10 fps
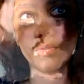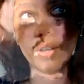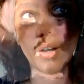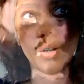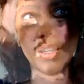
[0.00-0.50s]

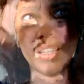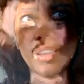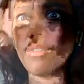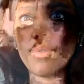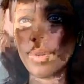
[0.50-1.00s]
fell in
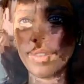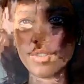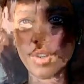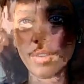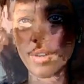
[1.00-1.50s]
love with
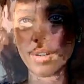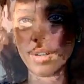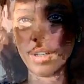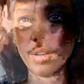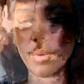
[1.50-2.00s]
each other
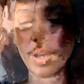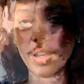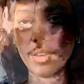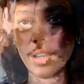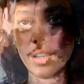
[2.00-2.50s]
in a
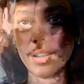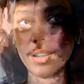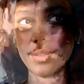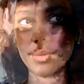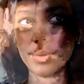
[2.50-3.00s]
way that
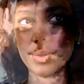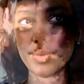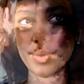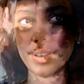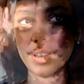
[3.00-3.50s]

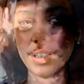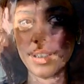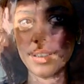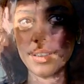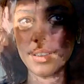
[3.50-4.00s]
was
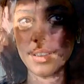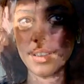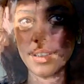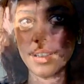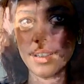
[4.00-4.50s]
really,
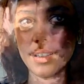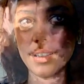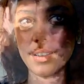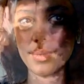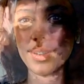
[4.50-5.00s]

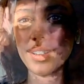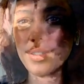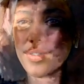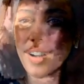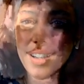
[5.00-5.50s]
really
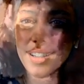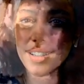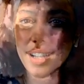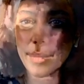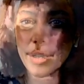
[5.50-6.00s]

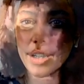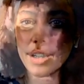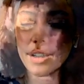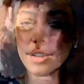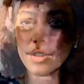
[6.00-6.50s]
fun. I
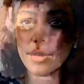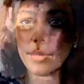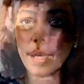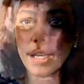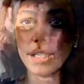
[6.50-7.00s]
mean,
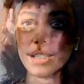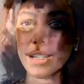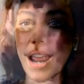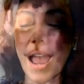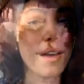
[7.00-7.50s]
many
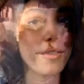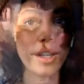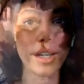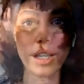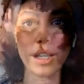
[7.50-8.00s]
didn't have
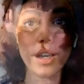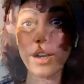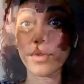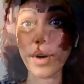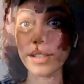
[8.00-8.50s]
any
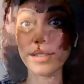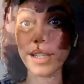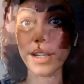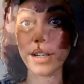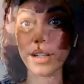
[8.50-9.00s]
friends
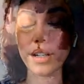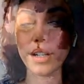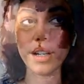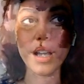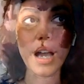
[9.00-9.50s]
here,
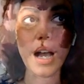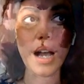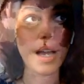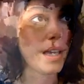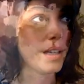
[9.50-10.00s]
and
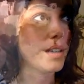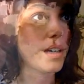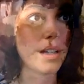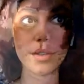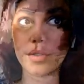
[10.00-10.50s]
I had
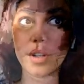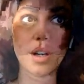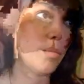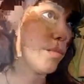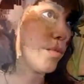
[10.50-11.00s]
kind of
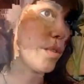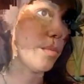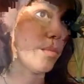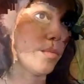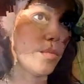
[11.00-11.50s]
come
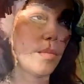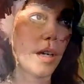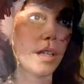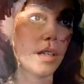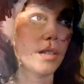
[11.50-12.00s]
from
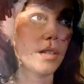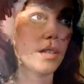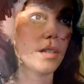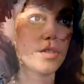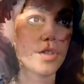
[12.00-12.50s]
my
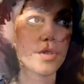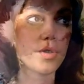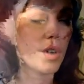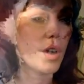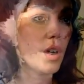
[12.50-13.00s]
just.